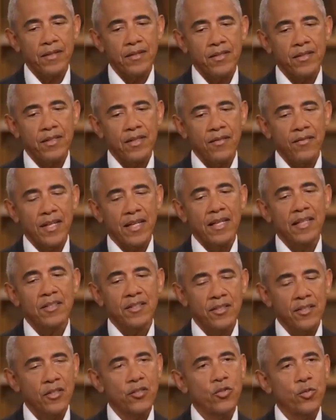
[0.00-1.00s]
civic
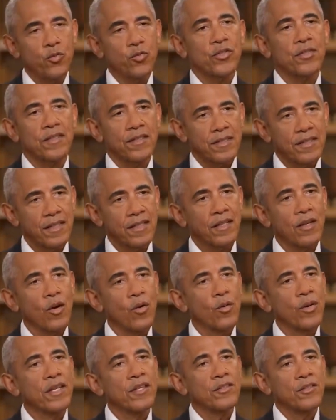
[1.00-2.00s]
institutions that
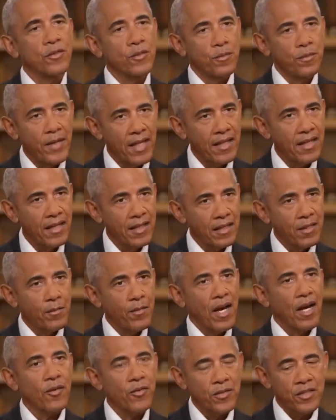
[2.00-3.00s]
go into making a
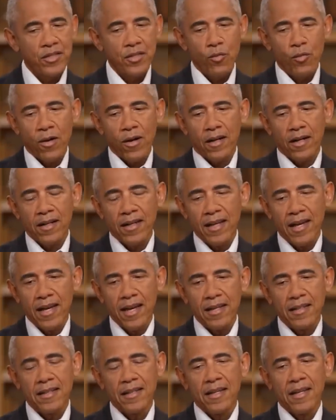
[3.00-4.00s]
democracy work.
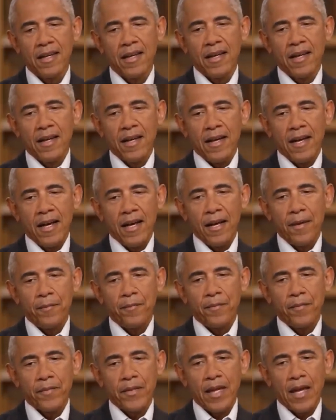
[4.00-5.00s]
And uh,
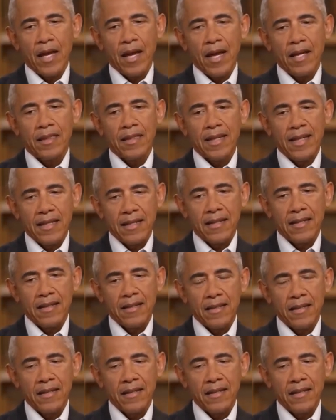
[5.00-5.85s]
I think